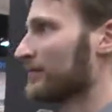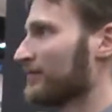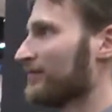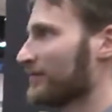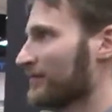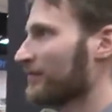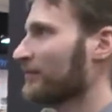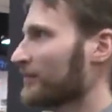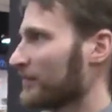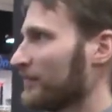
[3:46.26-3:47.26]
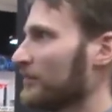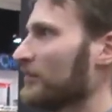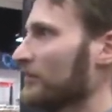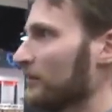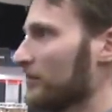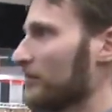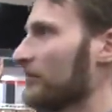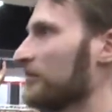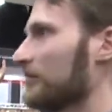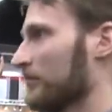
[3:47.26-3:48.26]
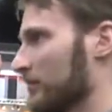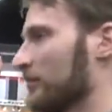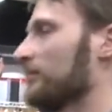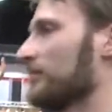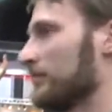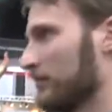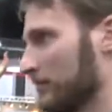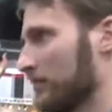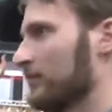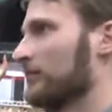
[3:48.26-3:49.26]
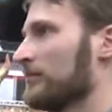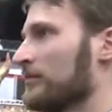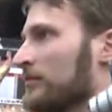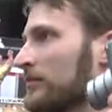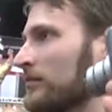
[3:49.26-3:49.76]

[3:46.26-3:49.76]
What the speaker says: (not speaking)